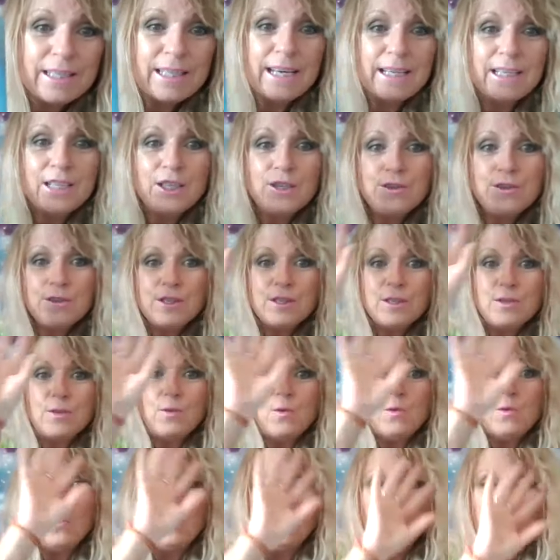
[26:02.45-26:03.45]
That's your
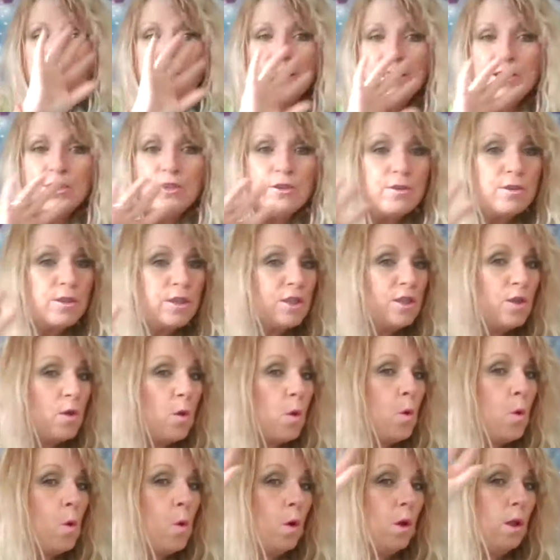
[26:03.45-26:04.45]
soul. That's your
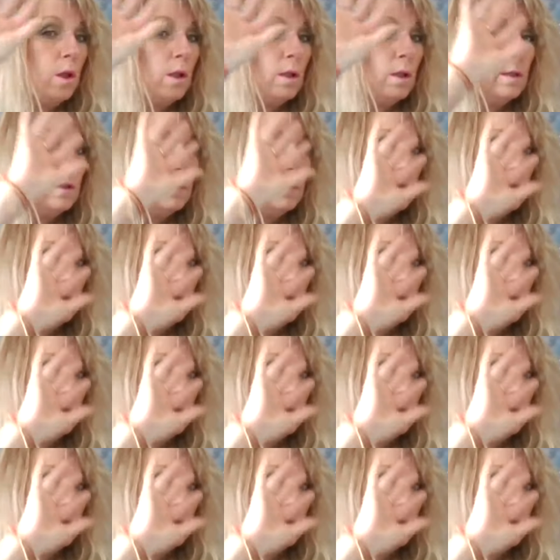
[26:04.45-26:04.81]
soul.